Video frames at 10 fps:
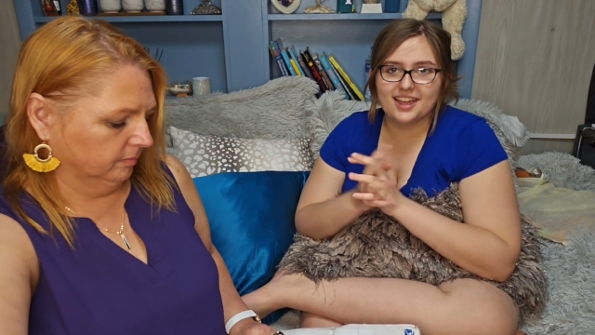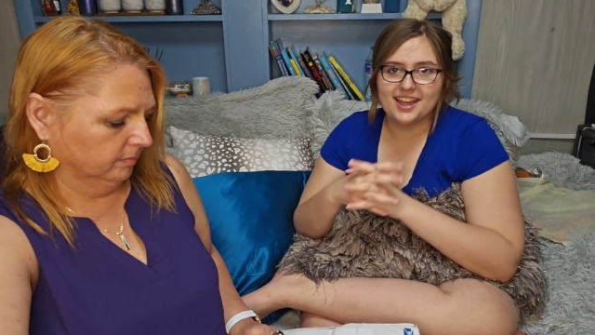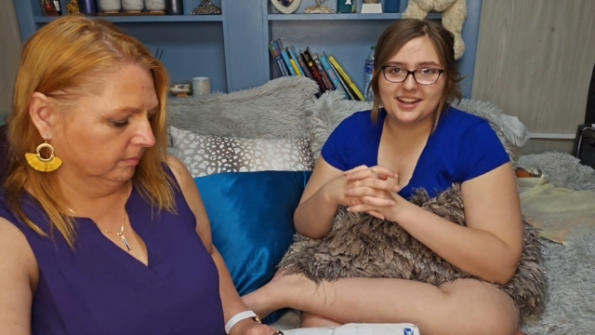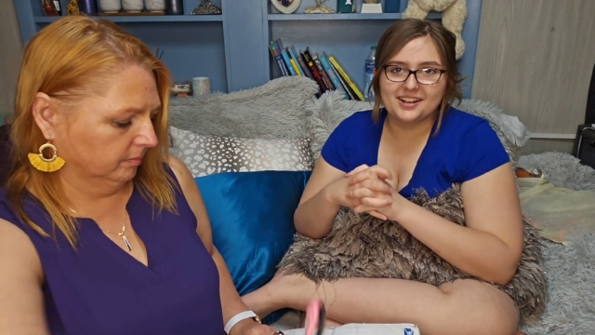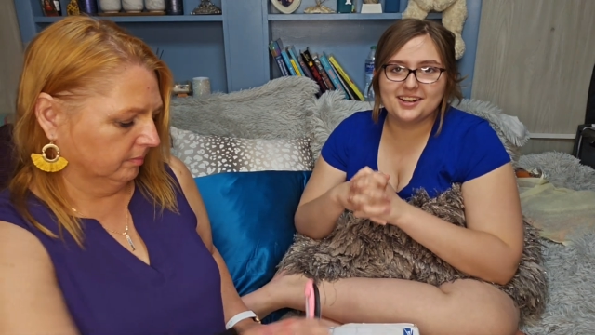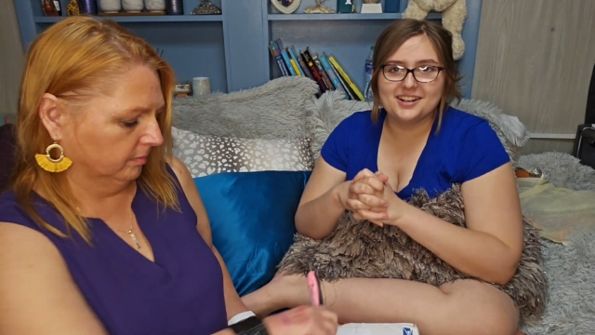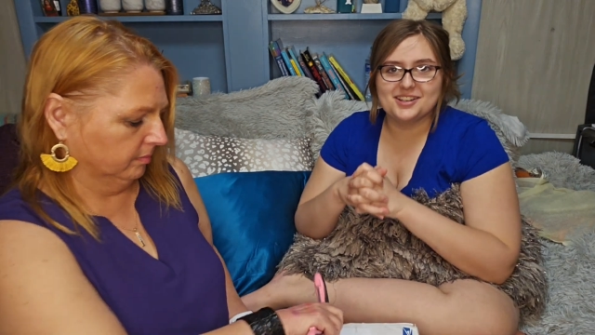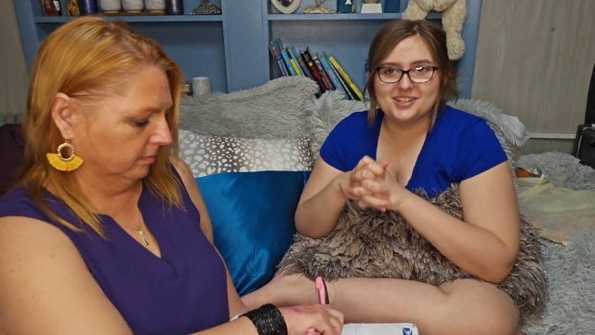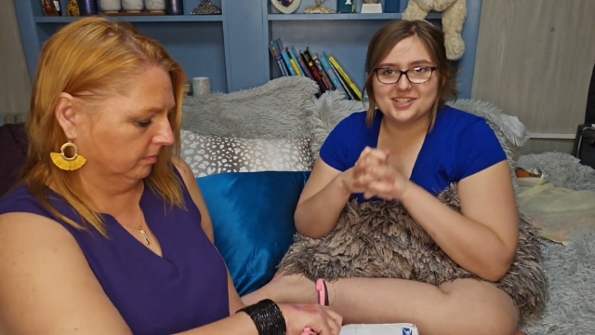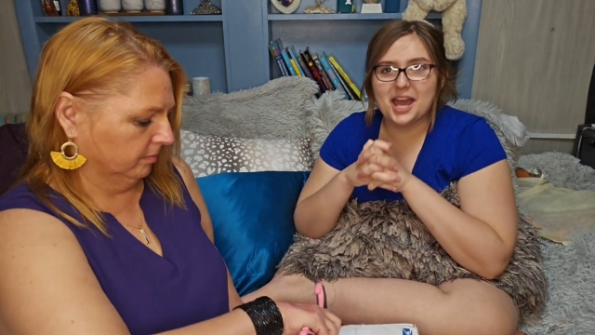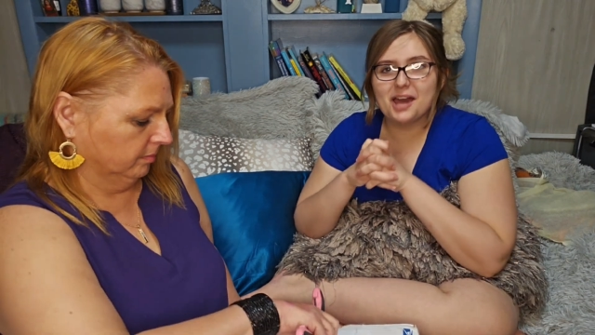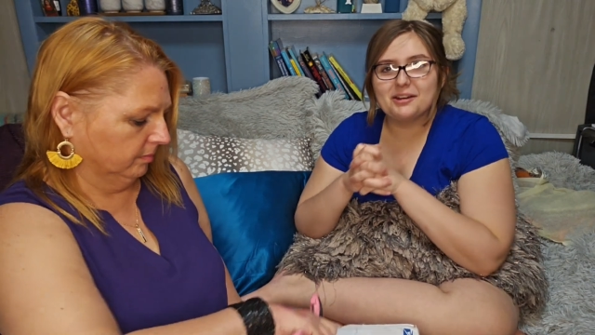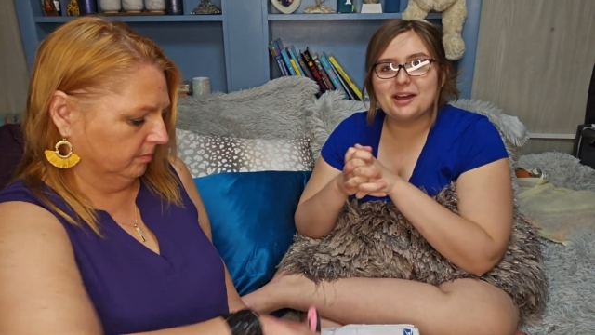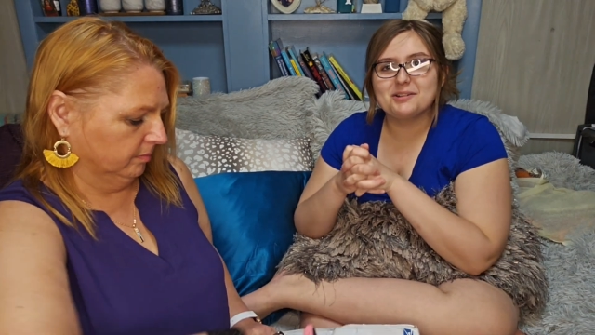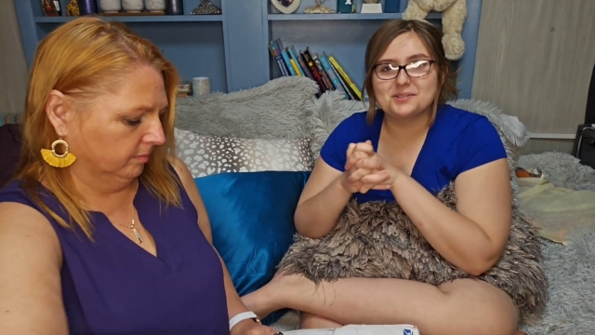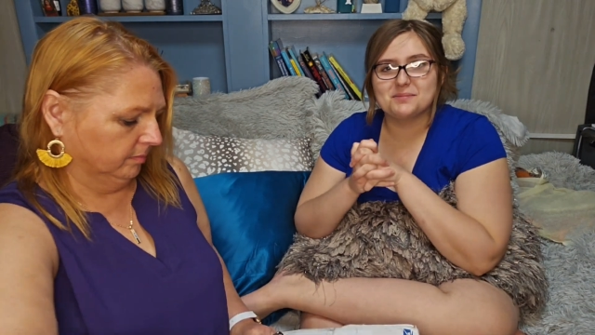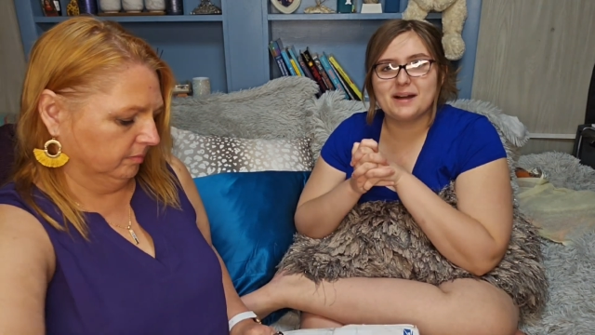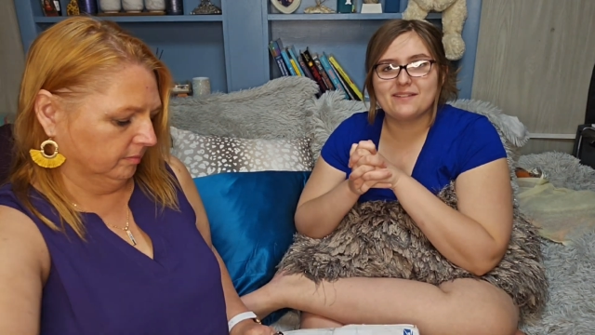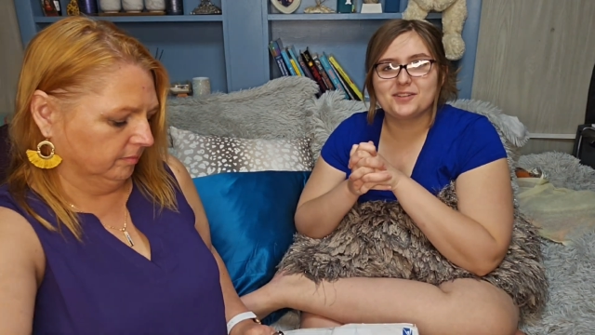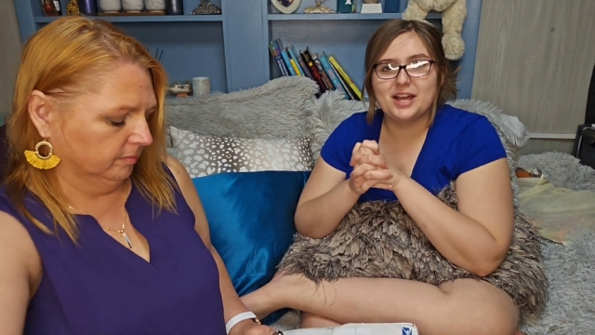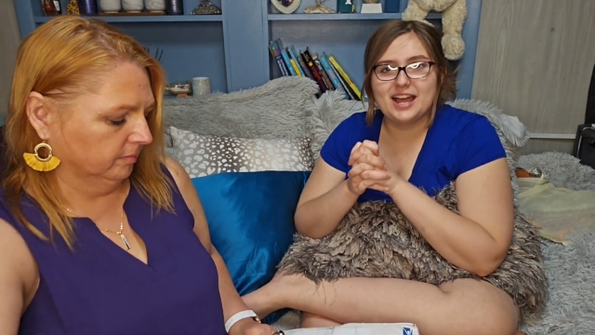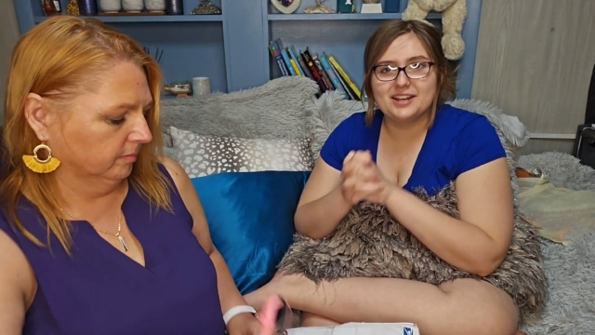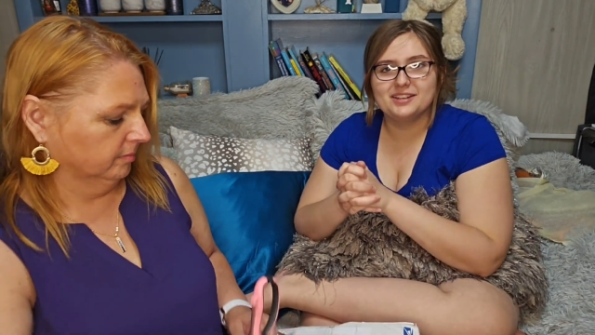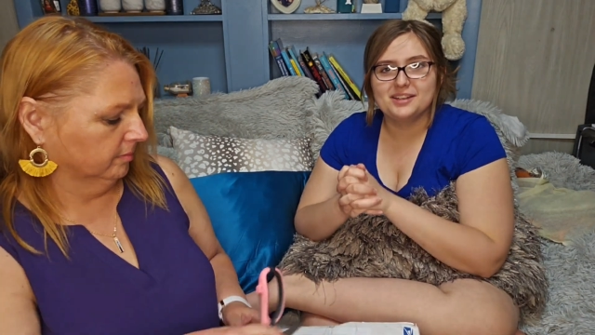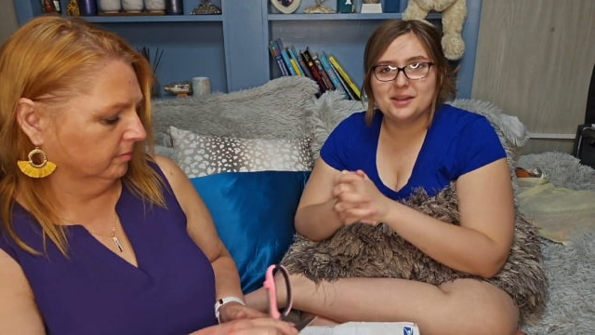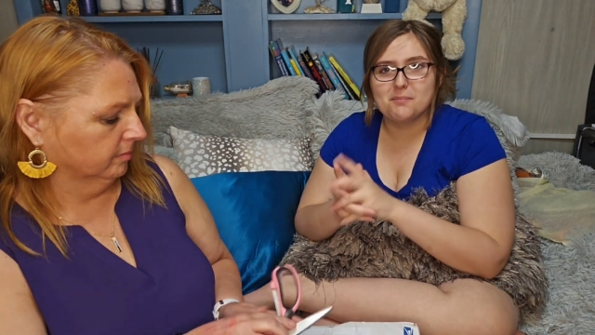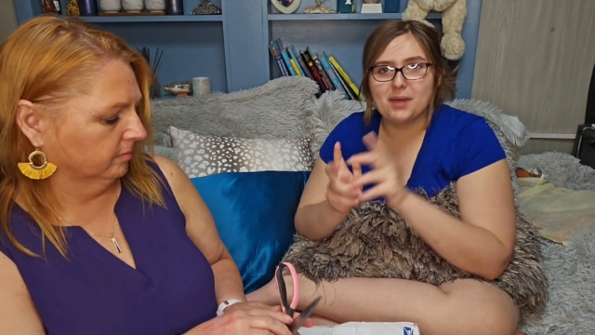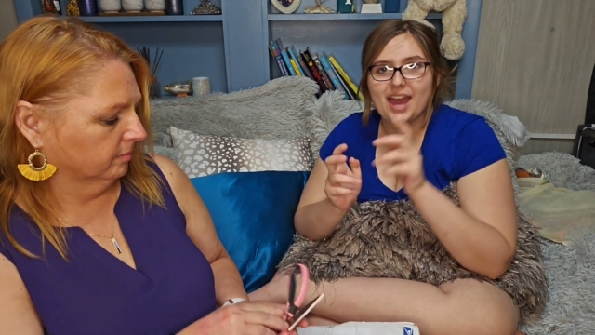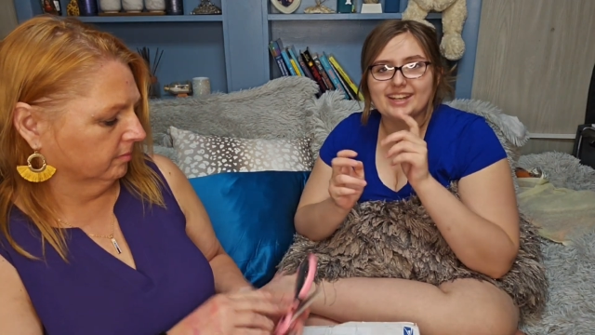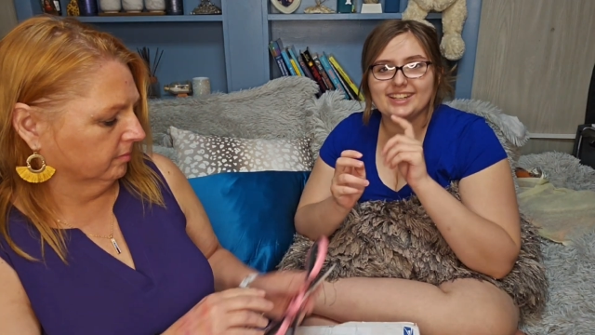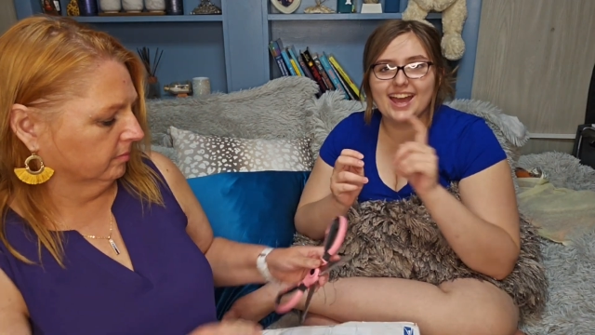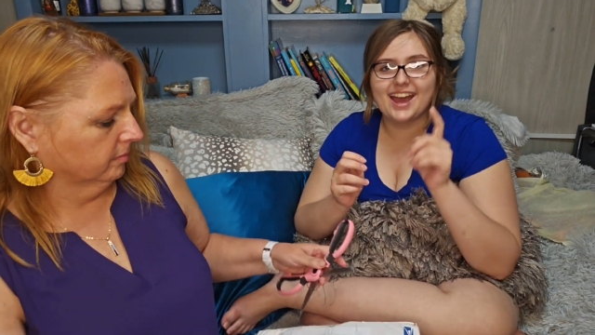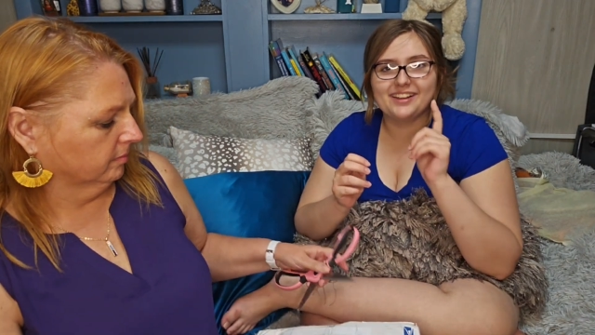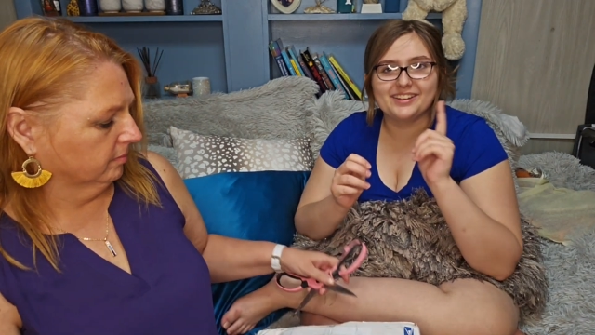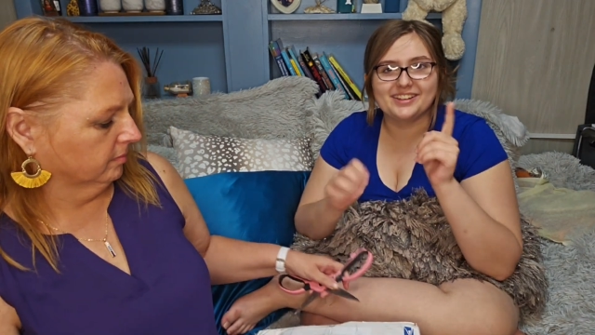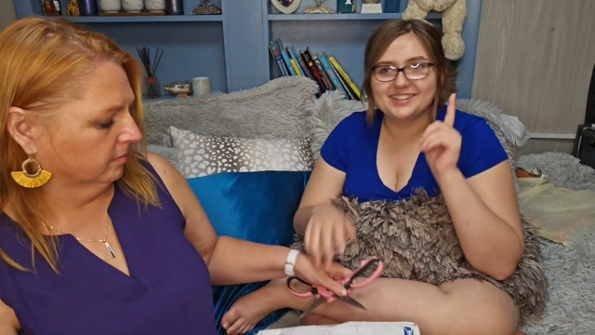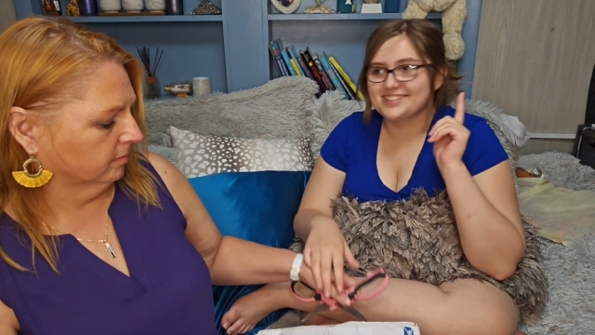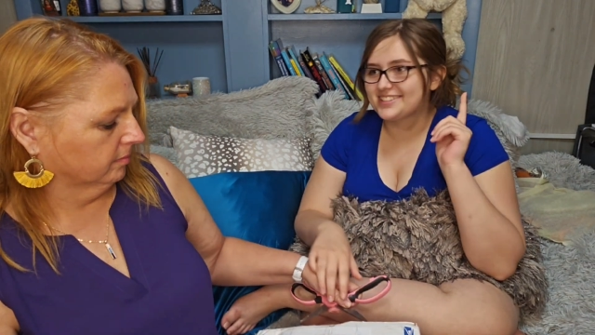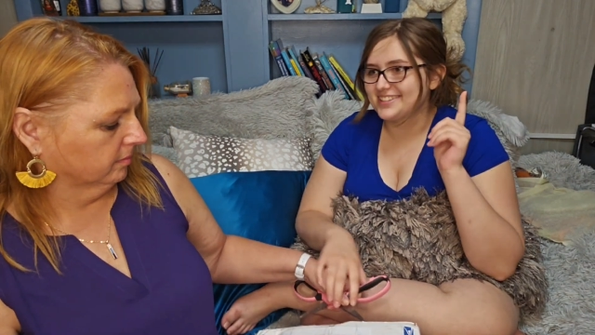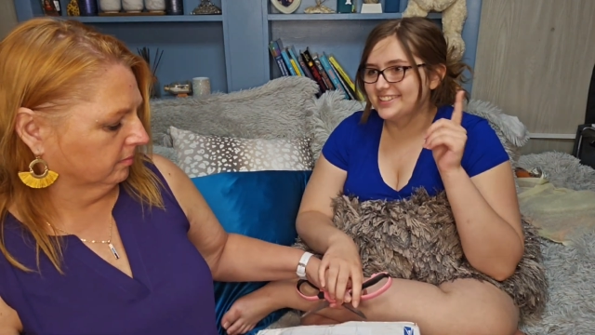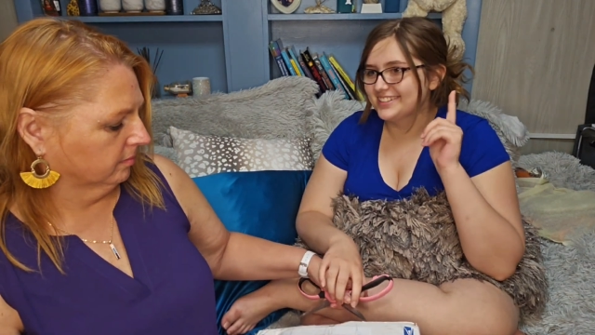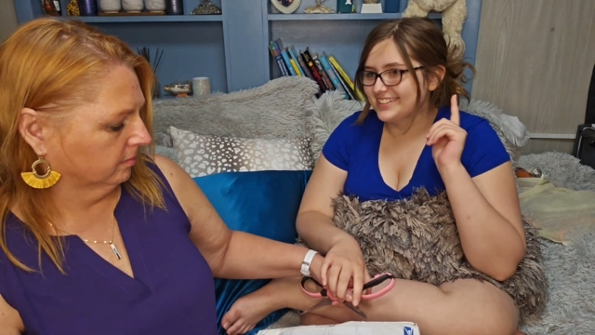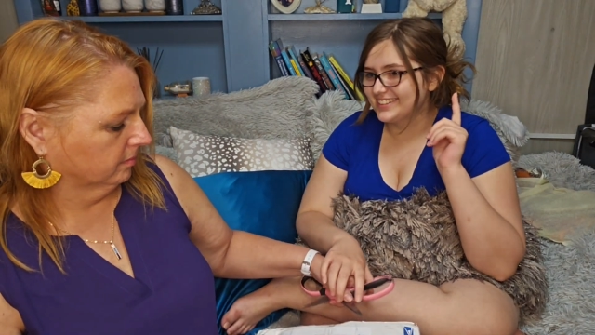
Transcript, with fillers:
Speaker 1: and uh, shout out to my friend, Batty Alex.